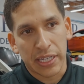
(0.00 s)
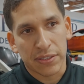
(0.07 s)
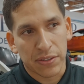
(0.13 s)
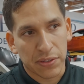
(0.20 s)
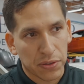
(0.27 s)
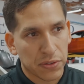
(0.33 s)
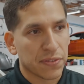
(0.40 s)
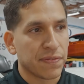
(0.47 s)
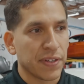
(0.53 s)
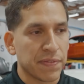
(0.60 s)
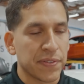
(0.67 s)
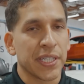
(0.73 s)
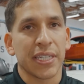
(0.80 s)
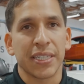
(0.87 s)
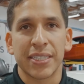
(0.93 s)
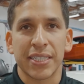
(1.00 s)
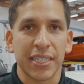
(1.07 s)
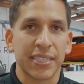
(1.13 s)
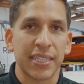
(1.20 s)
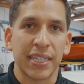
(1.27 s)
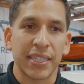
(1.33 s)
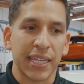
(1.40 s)
into those $15,000,
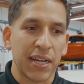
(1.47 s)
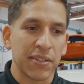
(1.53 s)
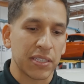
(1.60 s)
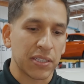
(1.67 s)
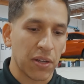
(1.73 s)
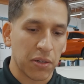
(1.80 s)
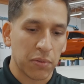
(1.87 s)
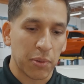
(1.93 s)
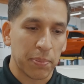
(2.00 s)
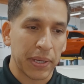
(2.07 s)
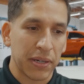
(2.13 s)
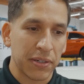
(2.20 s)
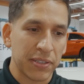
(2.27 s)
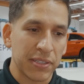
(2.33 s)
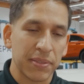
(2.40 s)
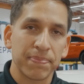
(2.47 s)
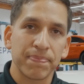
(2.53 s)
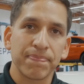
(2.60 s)
$16,000 repairs.